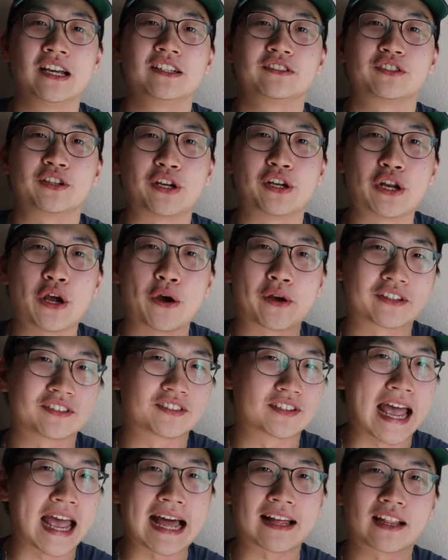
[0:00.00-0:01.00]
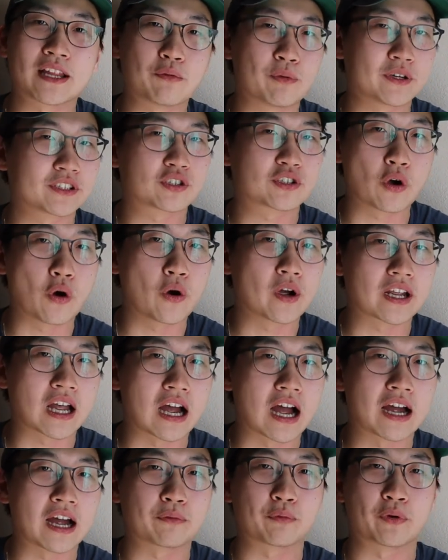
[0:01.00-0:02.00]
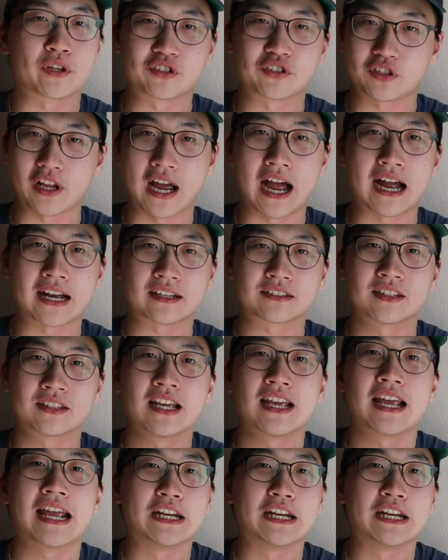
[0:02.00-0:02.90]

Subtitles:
so you know exactly what's going on with stocks